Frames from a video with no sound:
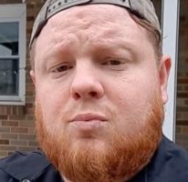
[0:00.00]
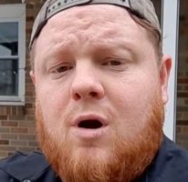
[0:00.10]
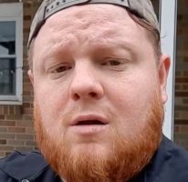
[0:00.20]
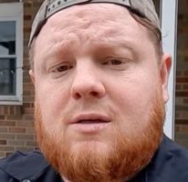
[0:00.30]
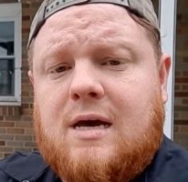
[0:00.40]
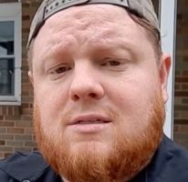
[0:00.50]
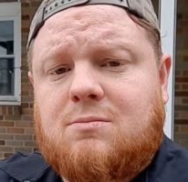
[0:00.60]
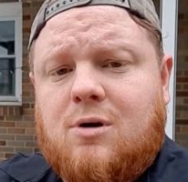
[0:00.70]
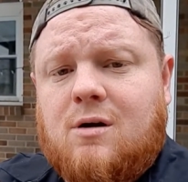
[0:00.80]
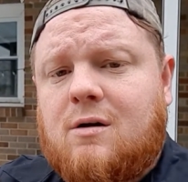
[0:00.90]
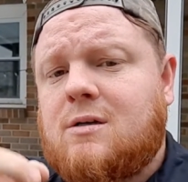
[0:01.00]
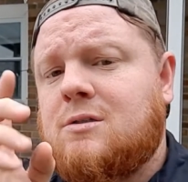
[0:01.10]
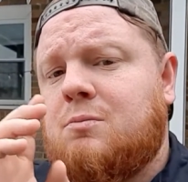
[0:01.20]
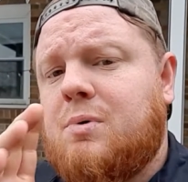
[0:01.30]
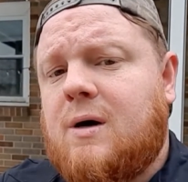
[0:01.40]
Datsun progress,
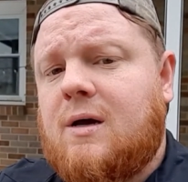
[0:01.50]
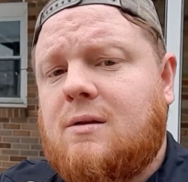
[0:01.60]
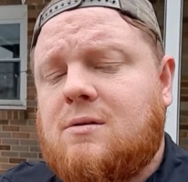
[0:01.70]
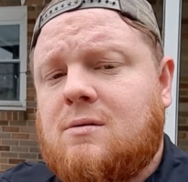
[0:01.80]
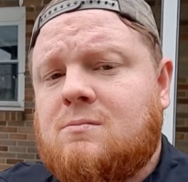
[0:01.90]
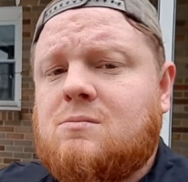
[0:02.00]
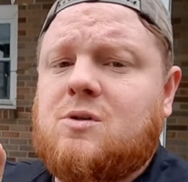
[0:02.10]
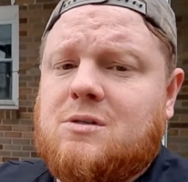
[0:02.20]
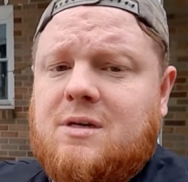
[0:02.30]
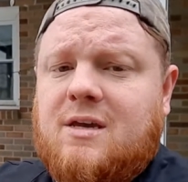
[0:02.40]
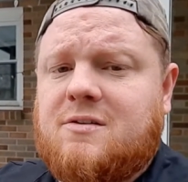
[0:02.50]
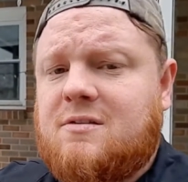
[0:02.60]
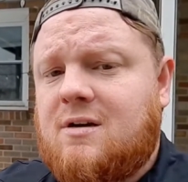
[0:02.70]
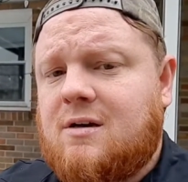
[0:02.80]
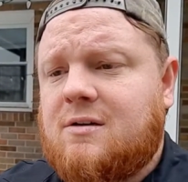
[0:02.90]
but just in case it
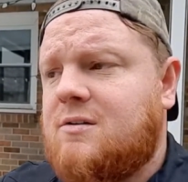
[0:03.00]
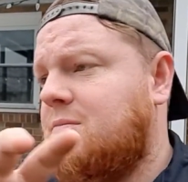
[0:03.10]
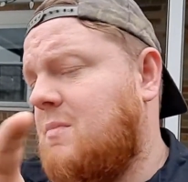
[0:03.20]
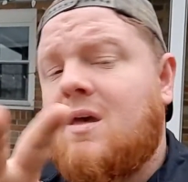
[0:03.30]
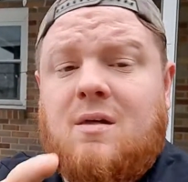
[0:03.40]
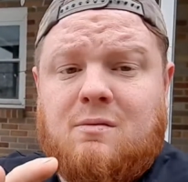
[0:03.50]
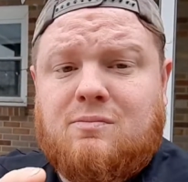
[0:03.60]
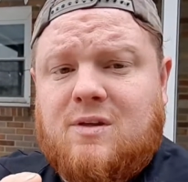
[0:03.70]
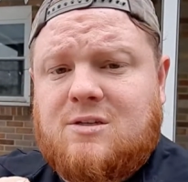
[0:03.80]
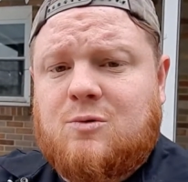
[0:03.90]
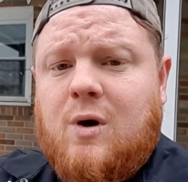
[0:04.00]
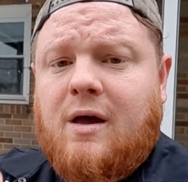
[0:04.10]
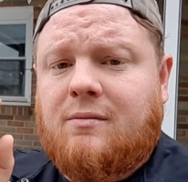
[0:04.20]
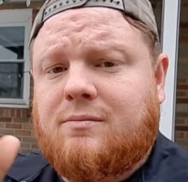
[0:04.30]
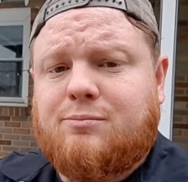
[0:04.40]
does, this is
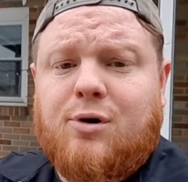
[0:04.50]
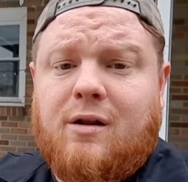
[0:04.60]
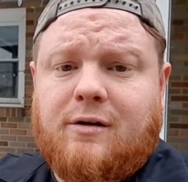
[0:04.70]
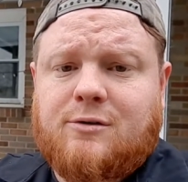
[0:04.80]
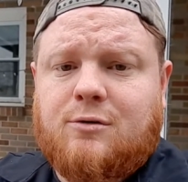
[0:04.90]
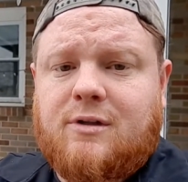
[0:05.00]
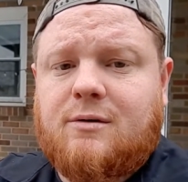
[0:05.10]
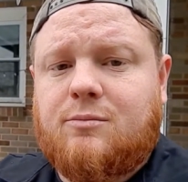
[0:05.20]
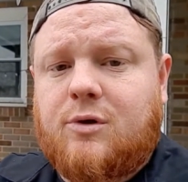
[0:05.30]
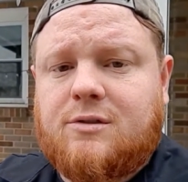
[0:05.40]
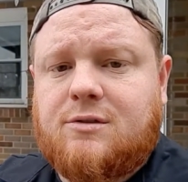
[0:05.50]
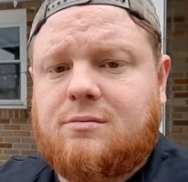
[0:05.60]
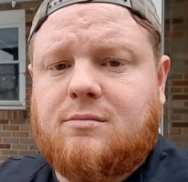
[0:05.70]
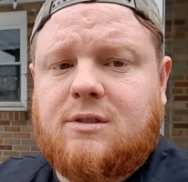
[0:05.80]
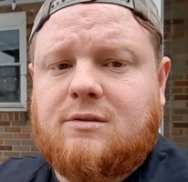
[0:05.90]
why. Product holdup, which
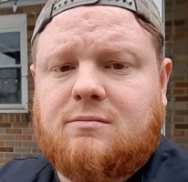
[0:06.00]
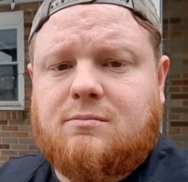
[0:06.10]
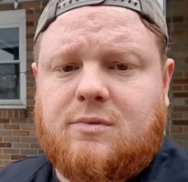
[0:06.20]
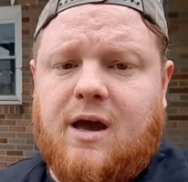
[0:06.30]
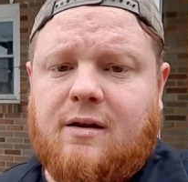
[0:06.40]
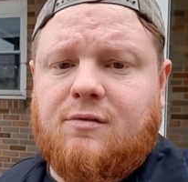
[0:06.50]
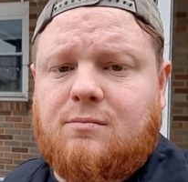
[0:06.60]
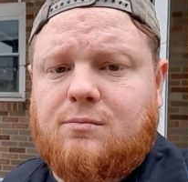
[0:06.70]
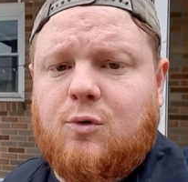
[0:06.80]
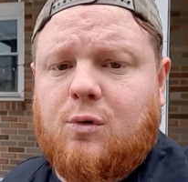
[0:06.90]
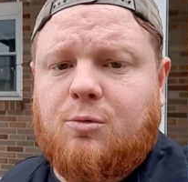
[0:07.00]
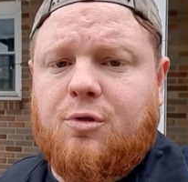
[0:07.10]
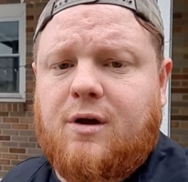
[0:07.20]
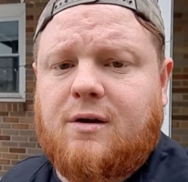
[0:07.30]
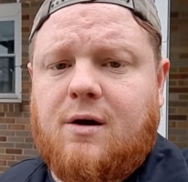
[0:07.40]
is kind of a normal
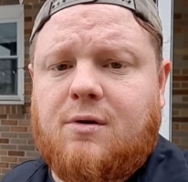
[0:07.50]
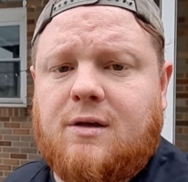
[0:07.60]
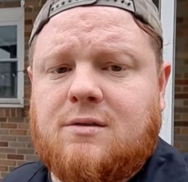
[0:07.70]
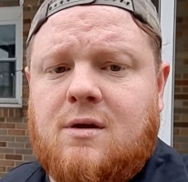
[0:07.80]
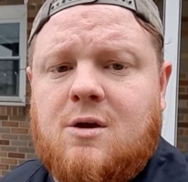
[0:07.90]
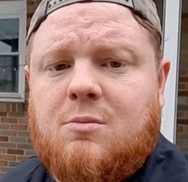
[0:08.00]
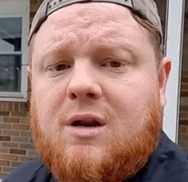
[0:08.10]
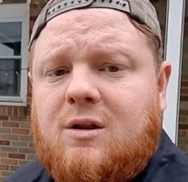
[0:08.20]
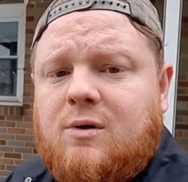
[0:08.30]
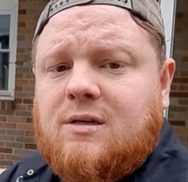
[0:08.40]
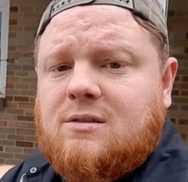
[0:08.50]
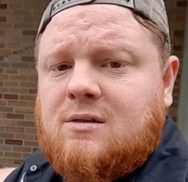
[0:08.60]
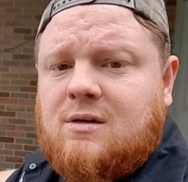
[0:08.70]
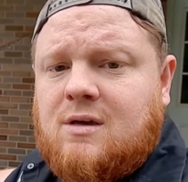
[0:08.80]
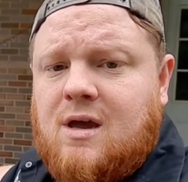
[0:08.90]
thing nowadays. But anyways,
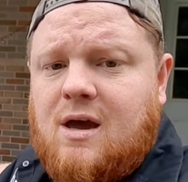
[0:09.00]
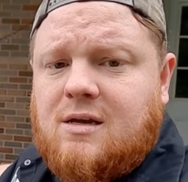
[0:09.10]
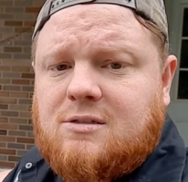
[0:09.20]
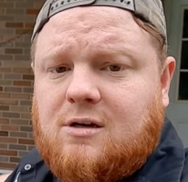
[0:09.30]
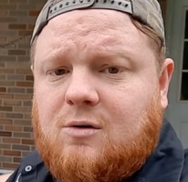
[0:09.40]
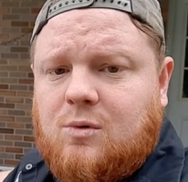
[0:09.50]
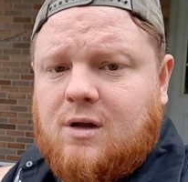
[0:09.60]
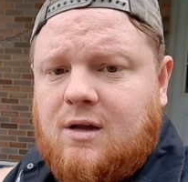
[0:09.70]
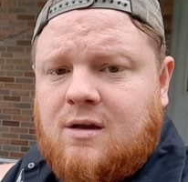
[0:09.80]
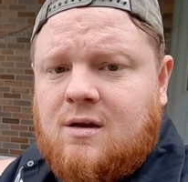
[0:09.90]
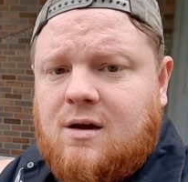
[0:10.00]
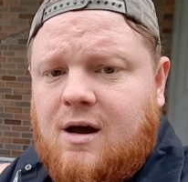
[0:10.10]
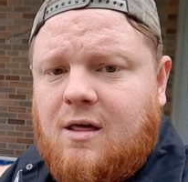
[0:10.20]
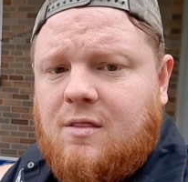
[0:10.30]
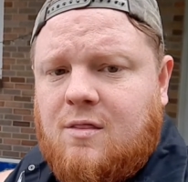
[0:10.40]
I started working
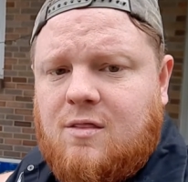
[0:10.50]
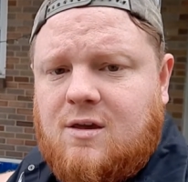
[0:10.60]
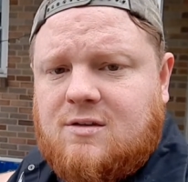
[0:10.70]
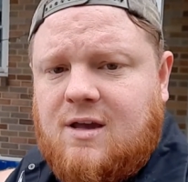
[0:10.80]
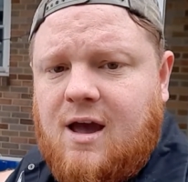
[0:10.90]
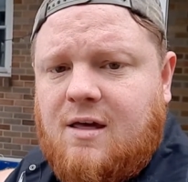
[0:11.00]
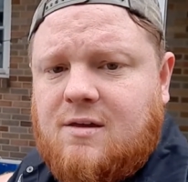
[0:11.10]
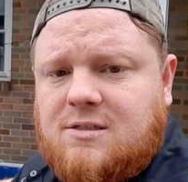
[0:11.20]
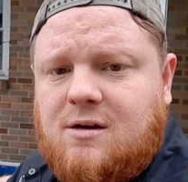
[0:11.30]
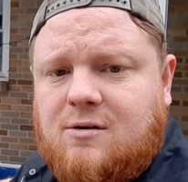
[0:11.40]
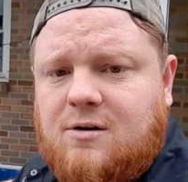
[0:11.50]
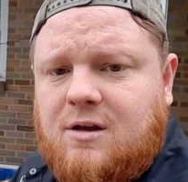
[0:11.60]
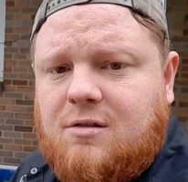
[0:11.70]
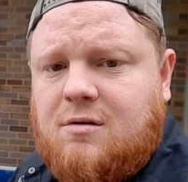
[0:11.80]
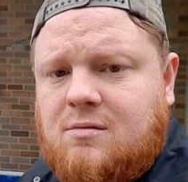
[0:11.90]
on this guy that's
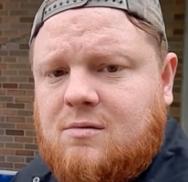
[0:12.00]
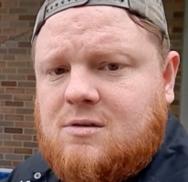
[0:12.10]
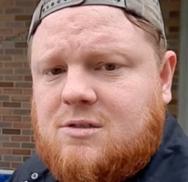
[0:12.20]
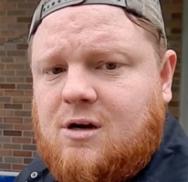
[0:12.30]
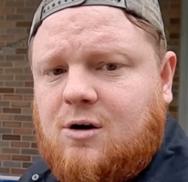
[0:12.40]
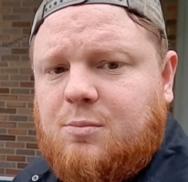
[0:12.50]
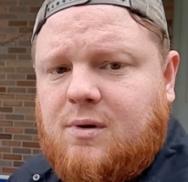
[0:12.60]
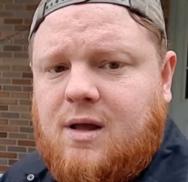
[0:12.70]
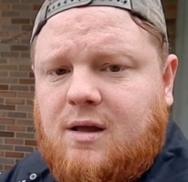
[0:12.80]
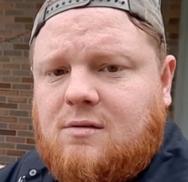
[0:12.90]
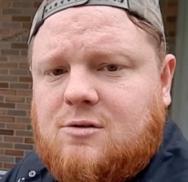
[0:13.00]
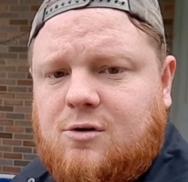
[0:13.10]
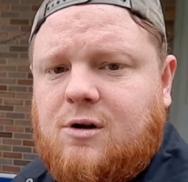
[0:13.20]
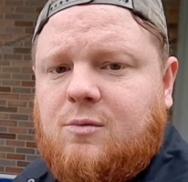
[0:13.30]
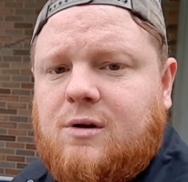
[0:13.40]
underneath this tarp and
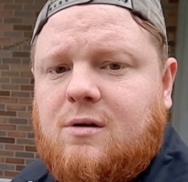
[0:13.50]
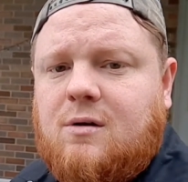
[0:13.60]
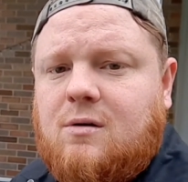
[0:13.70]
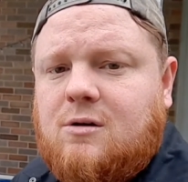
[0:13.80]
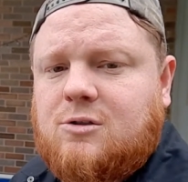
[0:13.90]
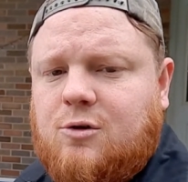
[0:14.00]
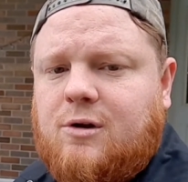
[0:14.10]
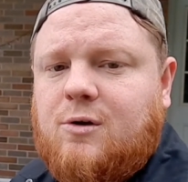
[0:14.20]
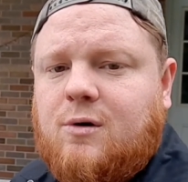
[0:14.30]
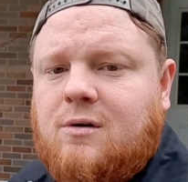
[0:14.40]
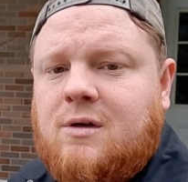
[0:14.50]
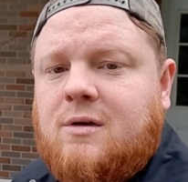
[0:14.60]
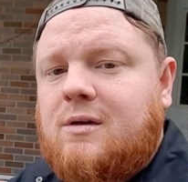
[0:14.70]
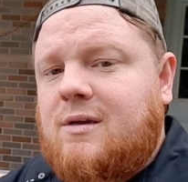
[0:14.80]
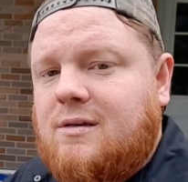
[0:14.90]
screen door.
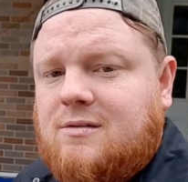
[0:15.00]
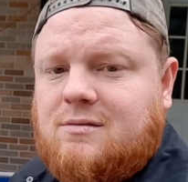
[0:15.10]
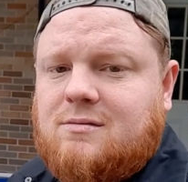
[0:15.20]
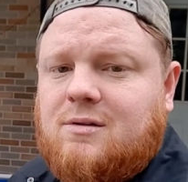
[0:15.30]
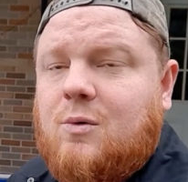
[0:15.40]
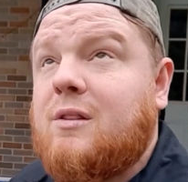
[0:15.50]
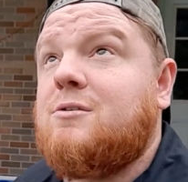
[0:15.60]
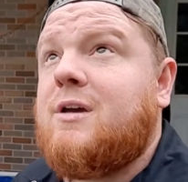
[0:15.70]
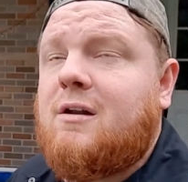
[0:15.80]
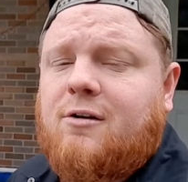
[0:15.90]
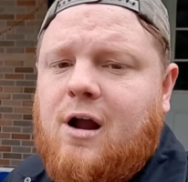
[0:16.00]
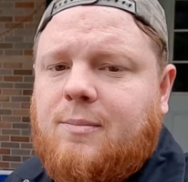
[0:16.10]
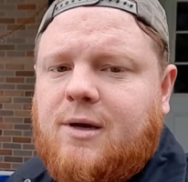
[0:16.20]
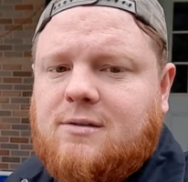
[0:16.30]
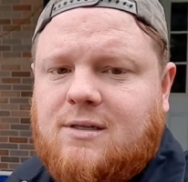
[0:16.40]
Yes, the weather's kind of
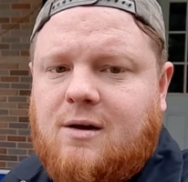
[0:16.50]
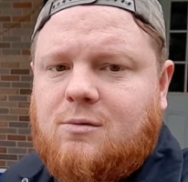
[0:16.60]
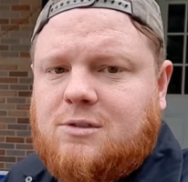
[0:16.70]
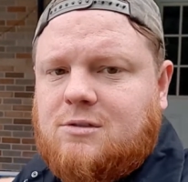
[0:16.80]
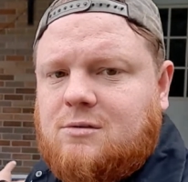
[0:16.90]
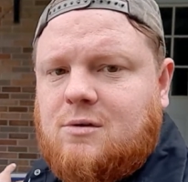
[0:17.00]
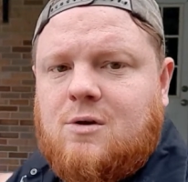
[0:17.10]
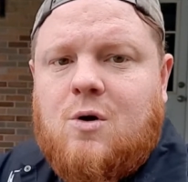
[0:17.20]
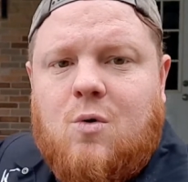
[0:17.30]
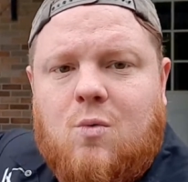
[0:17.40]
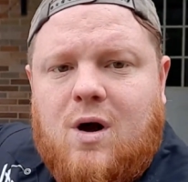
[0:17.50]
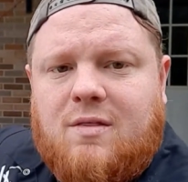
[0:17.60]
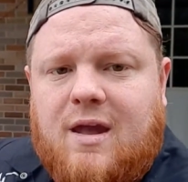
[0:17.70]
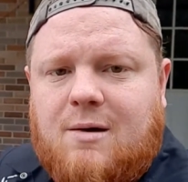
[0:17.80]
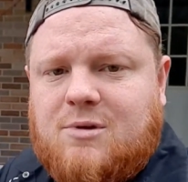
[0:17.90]
crappy outside, which is why
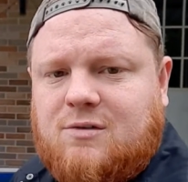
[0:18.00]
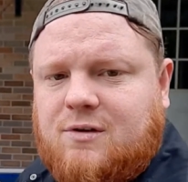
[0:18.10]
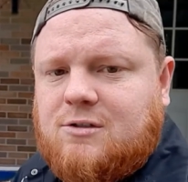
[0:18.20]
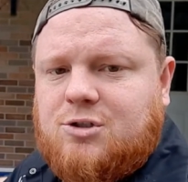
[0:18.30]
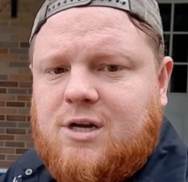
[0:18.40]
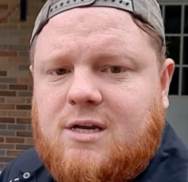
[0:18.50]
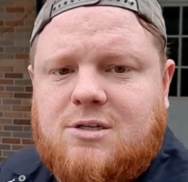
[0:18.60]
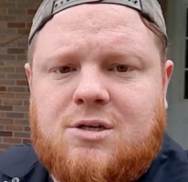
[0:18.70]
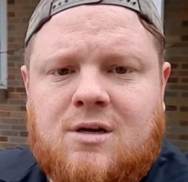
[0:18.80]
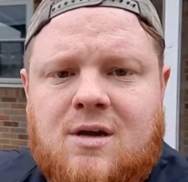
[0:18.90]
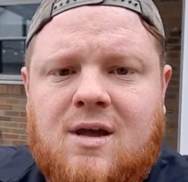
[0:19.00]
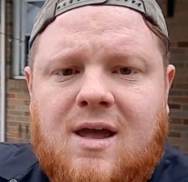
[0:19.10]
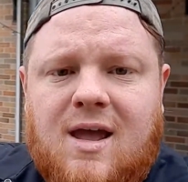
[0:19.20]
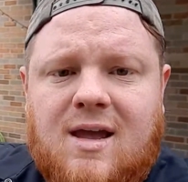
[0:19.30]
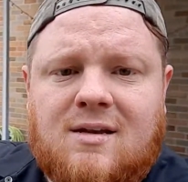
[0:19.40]
the atmosphere has changed.
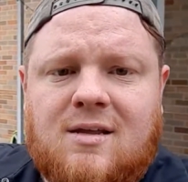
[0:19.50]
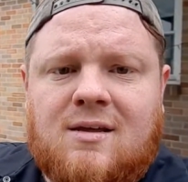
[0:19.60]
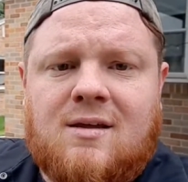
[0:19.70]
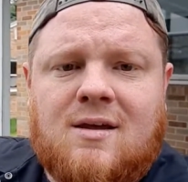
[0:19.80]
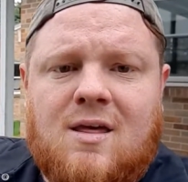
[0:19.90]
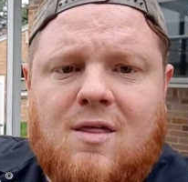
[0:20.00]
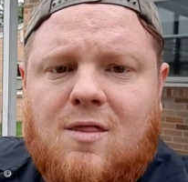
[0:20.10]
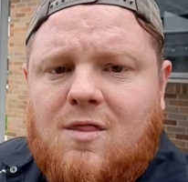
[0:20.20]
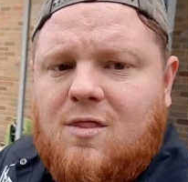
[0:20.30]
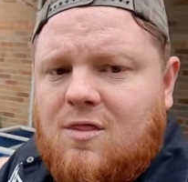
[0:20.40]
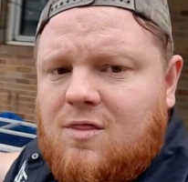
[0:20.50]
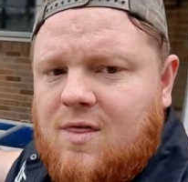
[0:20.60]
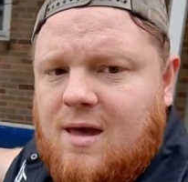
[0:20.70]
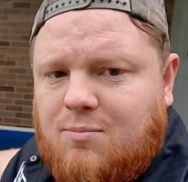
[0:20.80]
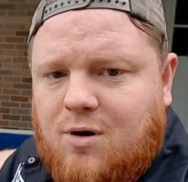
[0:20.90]
And
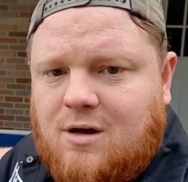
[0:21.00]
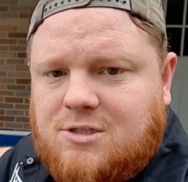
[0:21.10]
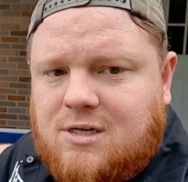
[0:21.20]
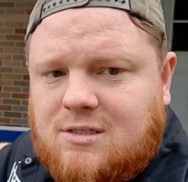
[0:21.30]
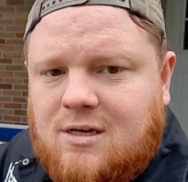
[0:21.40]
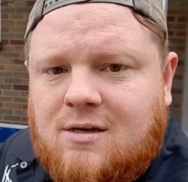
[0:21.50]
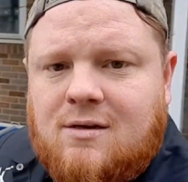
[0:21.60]
that project